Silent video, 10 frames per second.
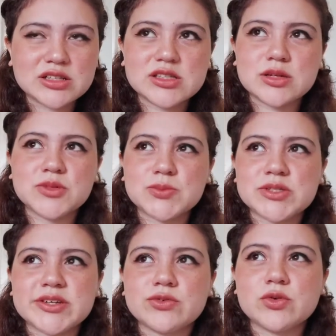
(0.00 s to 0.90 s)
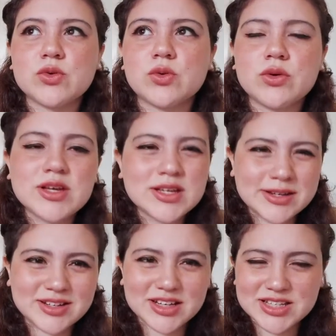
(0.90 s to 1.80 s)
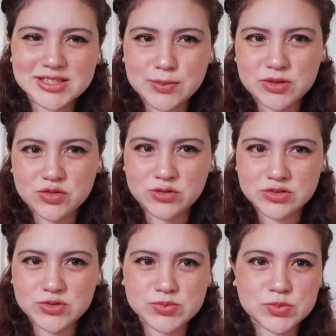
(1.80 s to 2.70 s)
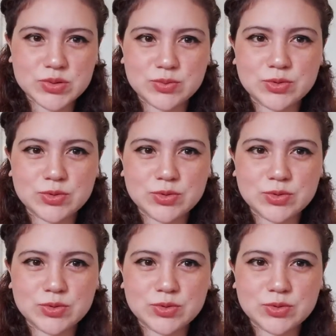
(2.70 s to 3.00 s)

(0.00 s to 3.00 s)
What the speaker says: of sometimes difficult to like establish friendships with people.